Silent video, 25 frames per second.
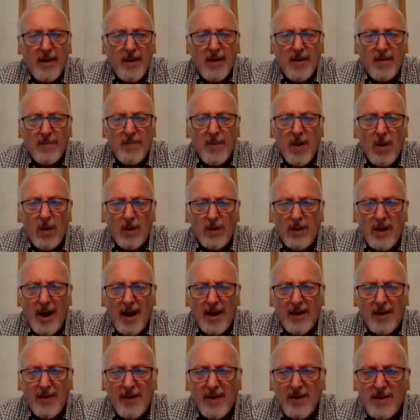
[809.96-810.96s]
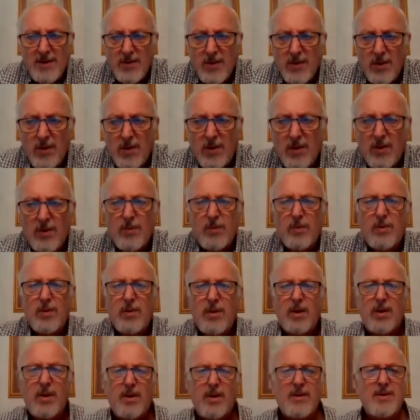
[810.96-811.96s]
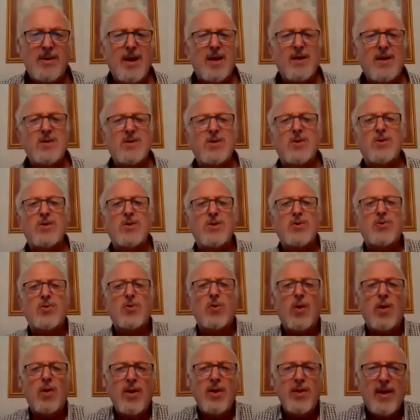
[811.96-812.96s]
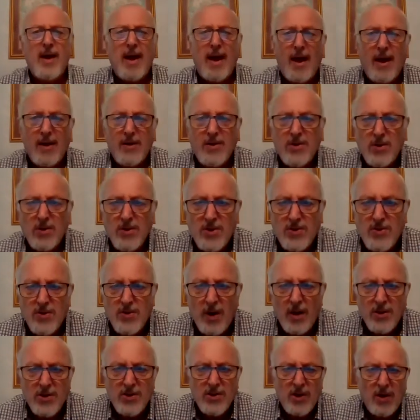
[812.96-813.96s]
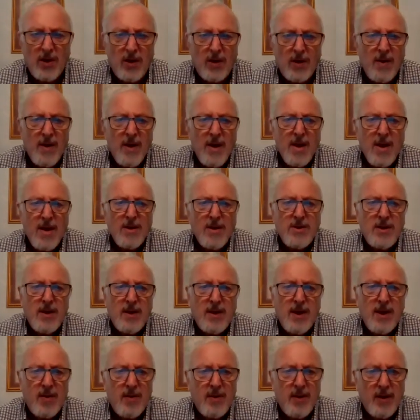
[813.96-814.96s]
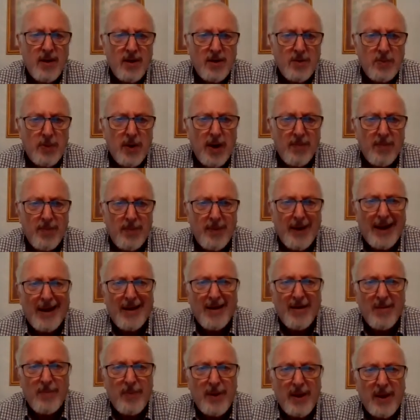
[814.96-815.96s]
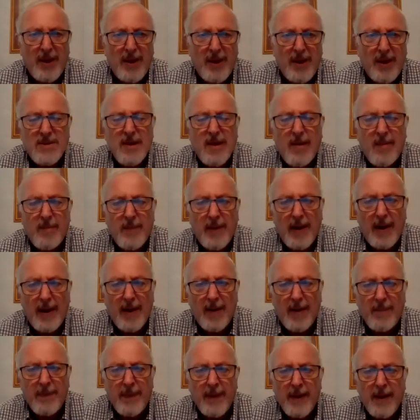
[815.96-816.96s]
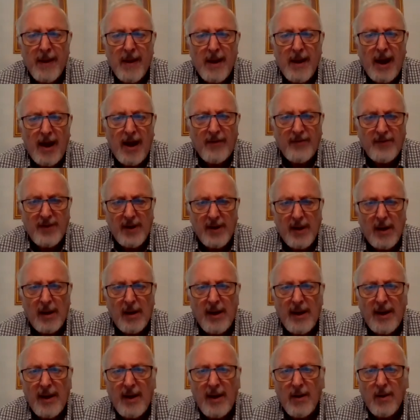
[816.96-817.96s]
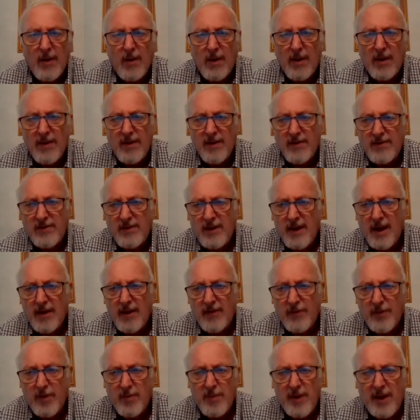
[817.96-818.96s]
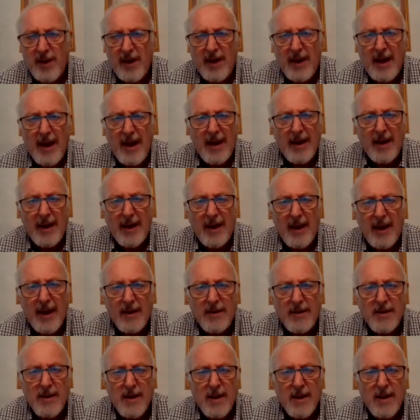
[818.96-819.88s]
mold like this, or it does destroy the actual structure. So there's probably going to be some, after cleaning all of the stuff, remediating it,